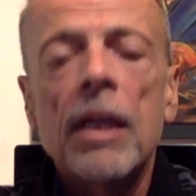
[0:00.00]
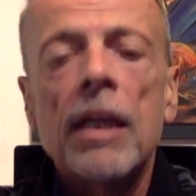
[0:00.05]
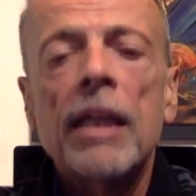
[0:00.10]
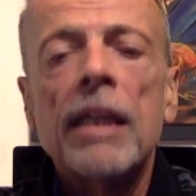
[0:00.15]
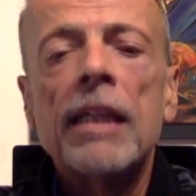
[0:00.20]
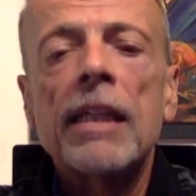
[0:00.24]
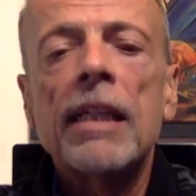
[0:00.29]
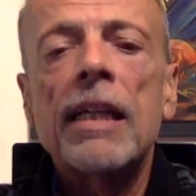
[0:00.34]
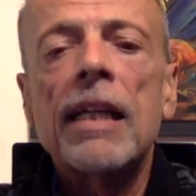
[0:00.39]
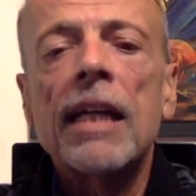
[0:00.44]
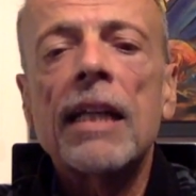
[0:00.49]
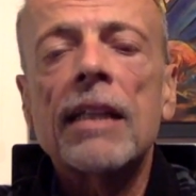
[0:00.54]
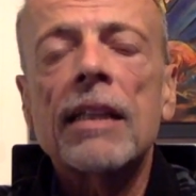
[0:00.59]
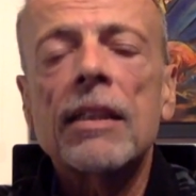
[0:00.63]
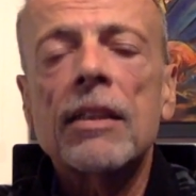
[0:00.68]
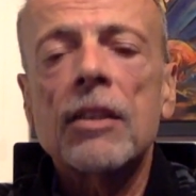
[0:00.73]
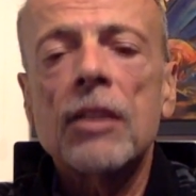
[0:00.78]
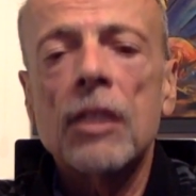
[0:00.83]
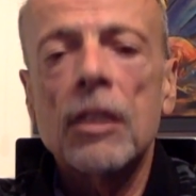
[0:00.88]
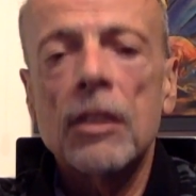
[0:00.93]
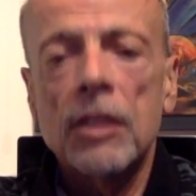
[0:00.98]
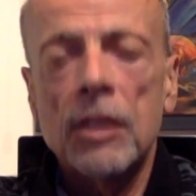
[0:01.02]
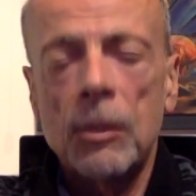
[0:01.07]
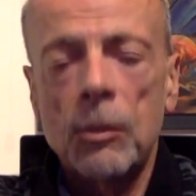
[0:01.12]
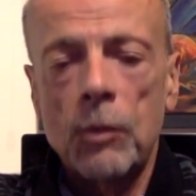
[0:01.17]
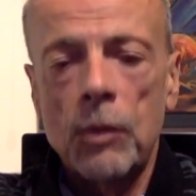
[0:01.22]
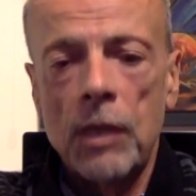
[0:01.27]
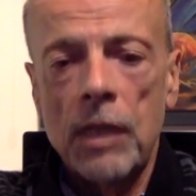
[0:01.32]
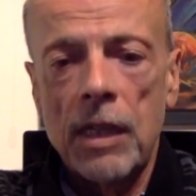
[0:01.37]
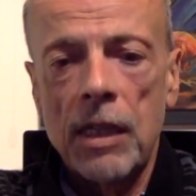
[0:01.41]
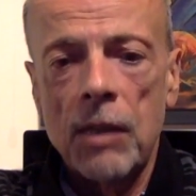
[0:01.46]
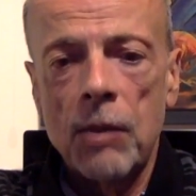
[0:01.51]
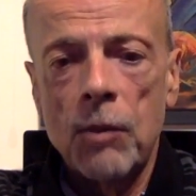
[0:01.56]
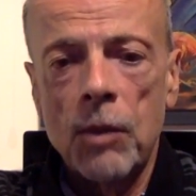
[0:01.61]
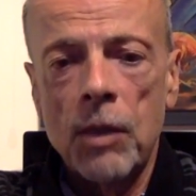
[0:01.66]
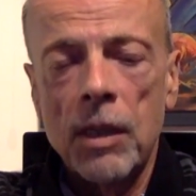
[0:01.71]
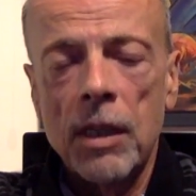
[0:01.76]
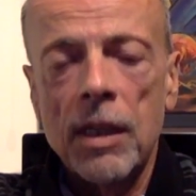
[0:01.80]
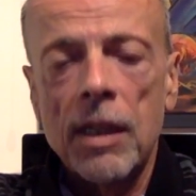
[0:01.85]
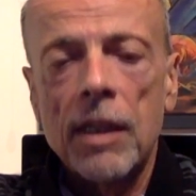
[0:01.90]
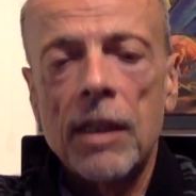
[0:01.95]
He did not discuss it with anyone,
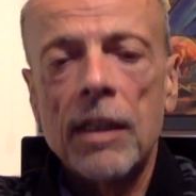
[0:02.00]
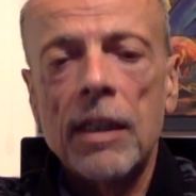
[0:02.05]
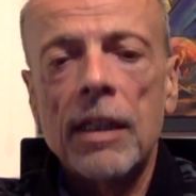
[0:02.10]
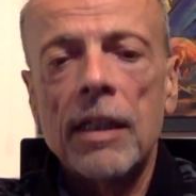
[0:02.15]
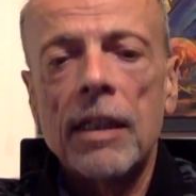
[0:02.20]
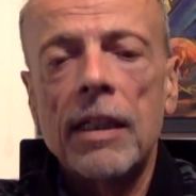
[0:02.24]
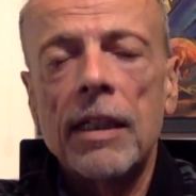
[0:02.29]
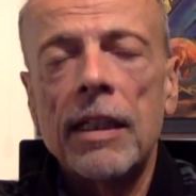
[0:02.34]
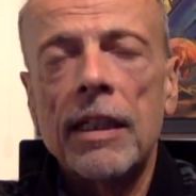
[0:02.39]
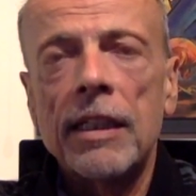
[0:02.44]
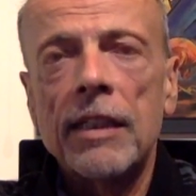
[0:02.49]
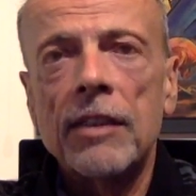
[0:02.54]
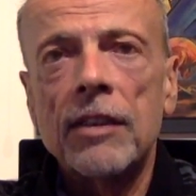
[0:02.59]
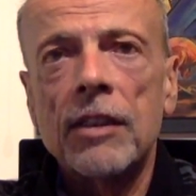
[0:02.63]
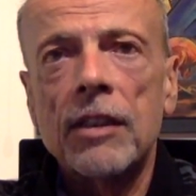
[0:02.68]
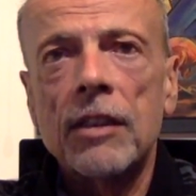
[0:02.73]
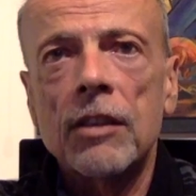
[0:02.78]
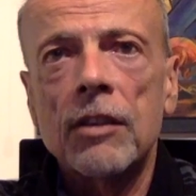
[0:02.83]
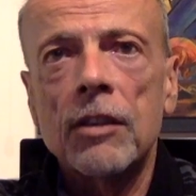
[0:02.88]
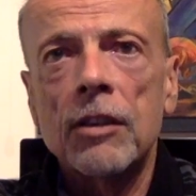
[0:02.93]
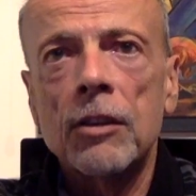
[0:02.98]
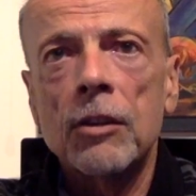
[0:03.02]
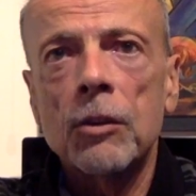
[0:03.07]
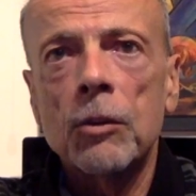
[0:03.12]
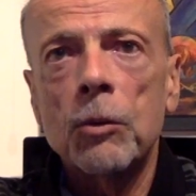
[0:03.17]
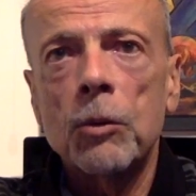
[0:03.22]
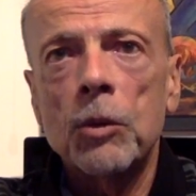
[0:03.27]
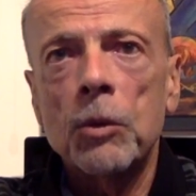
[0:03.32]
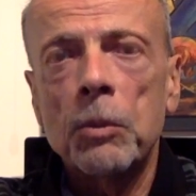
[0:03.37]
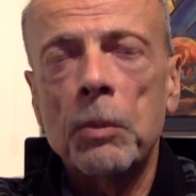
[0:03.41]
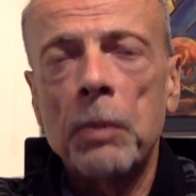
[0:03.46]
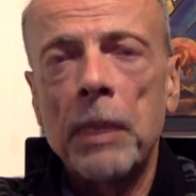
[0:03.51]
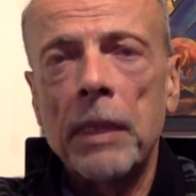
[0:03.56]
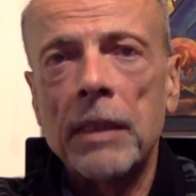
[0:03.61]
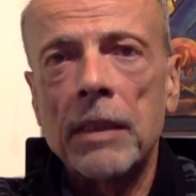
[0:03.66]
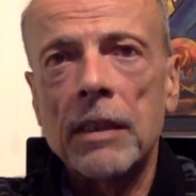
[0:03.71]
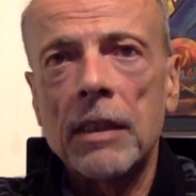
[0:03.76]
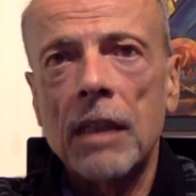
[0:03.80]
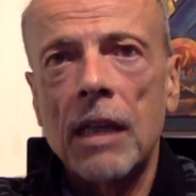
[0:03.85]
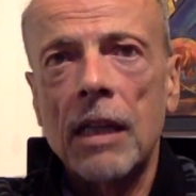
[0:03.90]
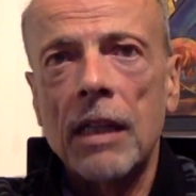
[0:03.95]
that his decision was
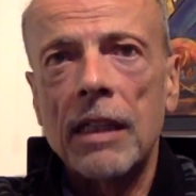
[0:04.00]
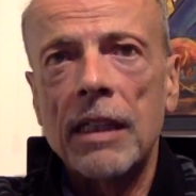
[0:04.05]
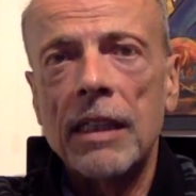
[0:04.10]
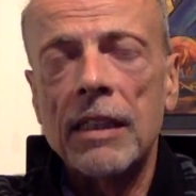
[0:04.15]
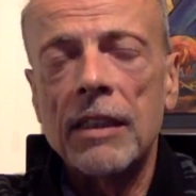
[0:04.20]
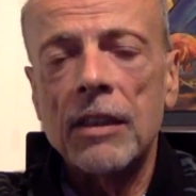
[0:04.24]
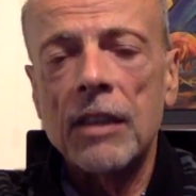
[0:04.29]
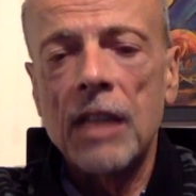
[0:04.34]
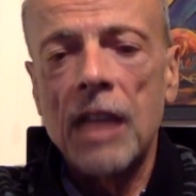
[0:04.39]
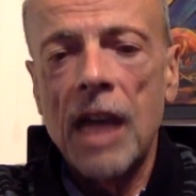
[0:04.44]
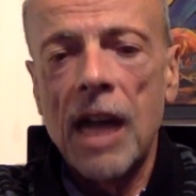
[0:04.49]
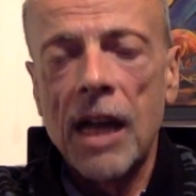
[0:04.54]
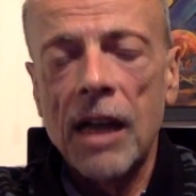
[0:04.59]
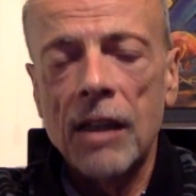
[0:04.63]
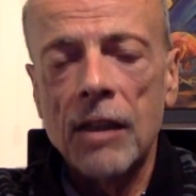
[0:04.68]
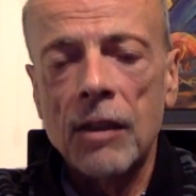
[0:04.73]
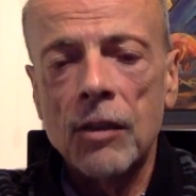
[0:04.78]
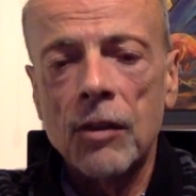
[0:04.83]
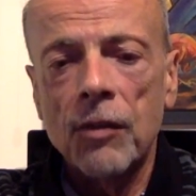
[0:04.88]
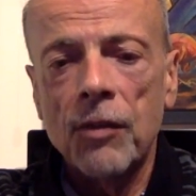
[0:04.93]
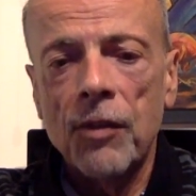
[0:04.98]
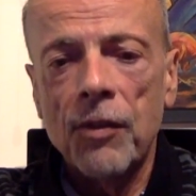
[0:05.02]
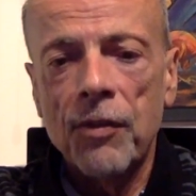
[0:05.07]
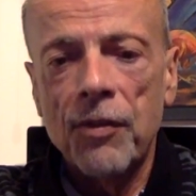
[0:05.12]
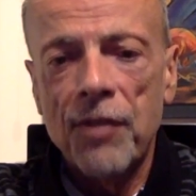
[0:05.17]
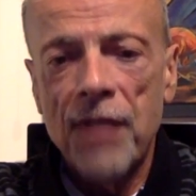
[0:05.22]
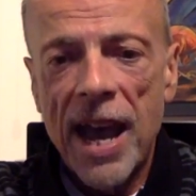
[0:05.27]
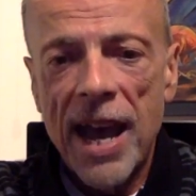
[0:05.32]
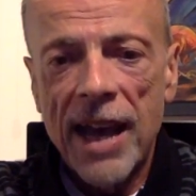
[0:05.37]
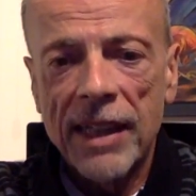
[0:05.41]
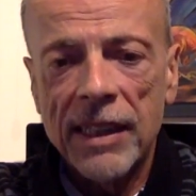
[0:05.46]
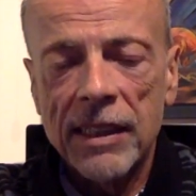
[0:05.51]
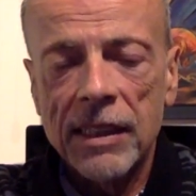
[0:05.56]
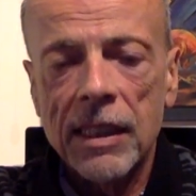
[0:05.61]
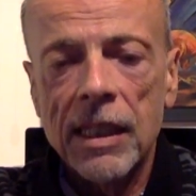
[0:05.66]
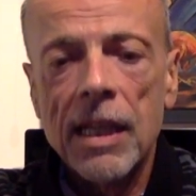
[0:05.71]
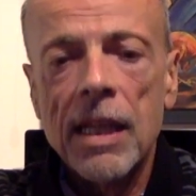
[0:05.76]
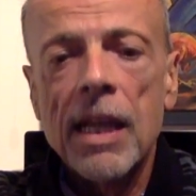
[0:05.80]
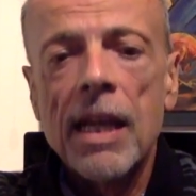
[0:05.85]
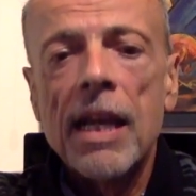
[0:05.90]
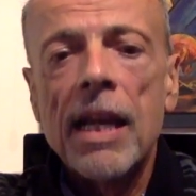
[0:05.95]
based on his knowledge of the facts
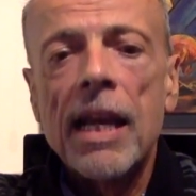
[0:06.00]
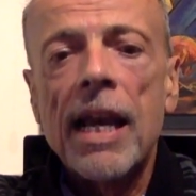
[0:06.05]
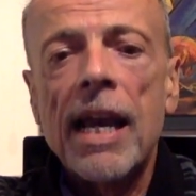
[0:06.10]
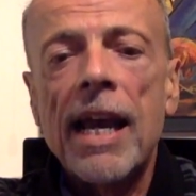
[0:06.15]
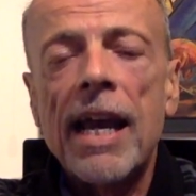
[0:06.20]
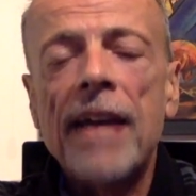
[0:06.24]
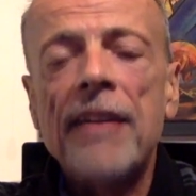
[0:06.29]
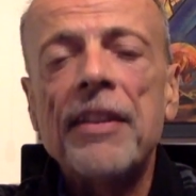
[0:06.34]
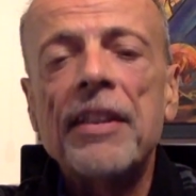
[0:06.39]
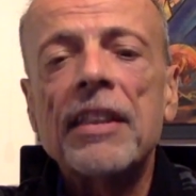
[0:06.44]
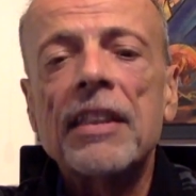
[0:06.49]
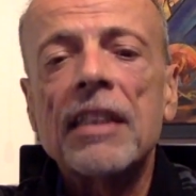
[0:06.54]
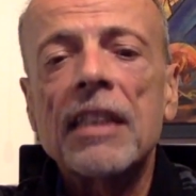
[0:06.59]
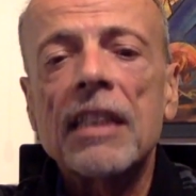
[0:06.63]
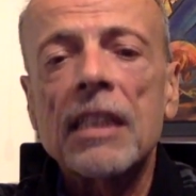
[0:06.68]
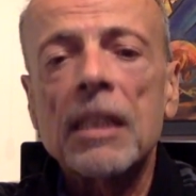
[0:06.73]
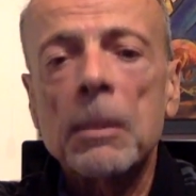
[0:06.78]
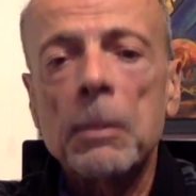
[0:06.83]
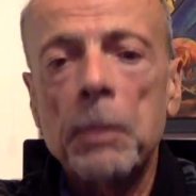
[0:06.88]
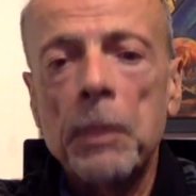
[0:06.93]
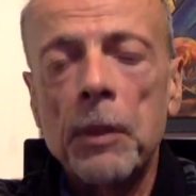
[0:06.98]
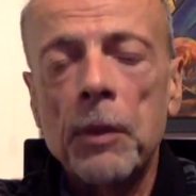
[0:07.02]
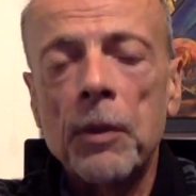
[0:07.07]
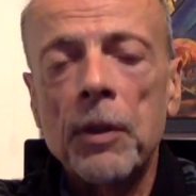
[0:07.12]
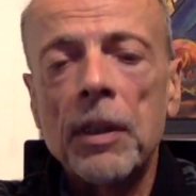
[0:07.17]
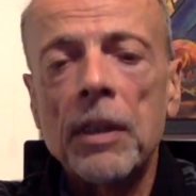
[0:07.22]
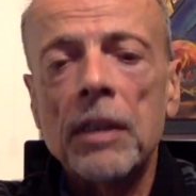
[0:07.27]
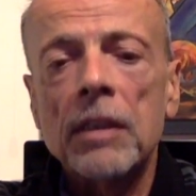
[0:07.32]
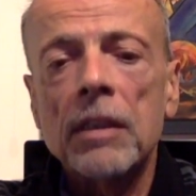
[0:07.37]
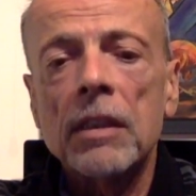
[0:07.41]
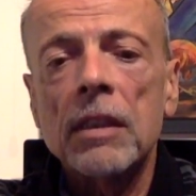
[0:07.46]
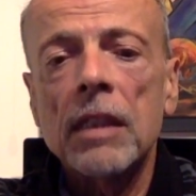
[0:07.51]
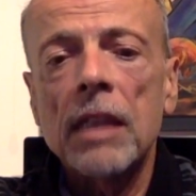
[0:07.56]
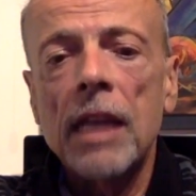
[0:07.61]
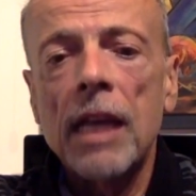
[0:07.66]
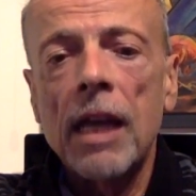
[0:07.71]
and his experience